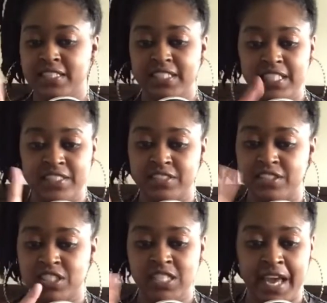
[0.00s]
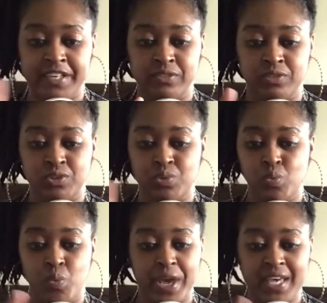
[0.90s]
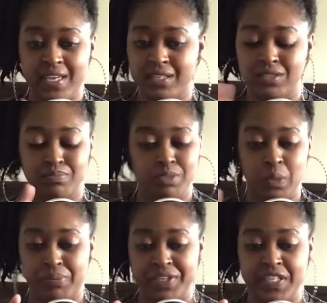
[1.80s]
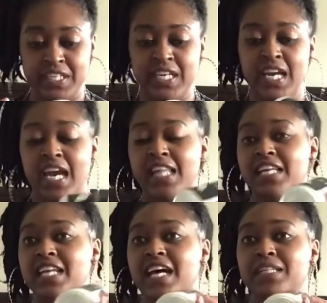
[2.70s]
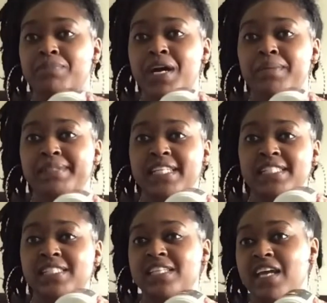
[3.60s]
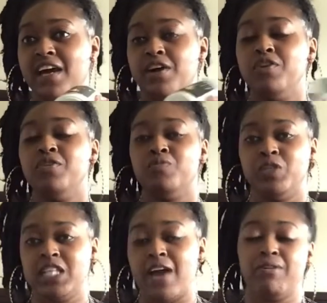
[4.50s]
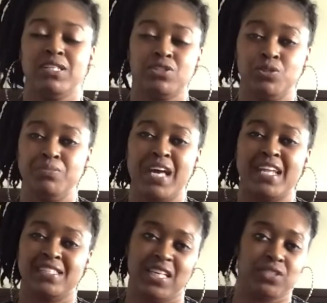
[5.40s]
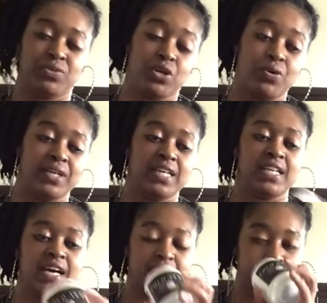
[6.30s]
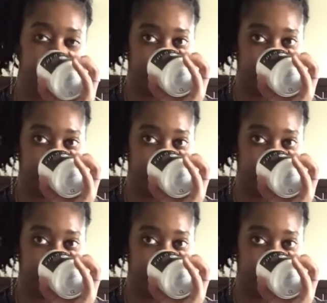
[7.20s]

Then just like wick and debris. And then at the bottom it says CL, which I assume that it stands for coconut lime.